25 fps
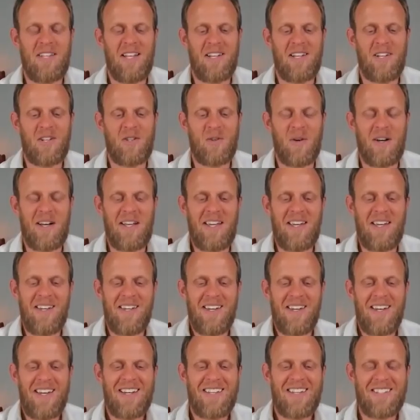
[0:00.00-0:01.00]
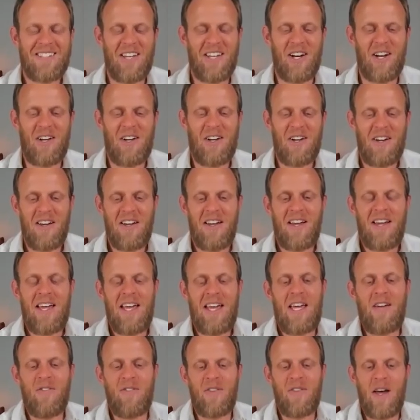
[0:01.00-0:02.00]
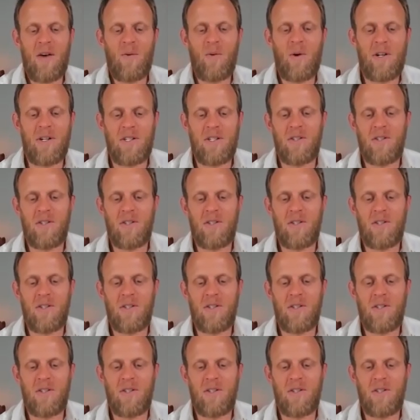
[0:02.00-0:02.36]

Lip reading: 10 to 20. So if they were to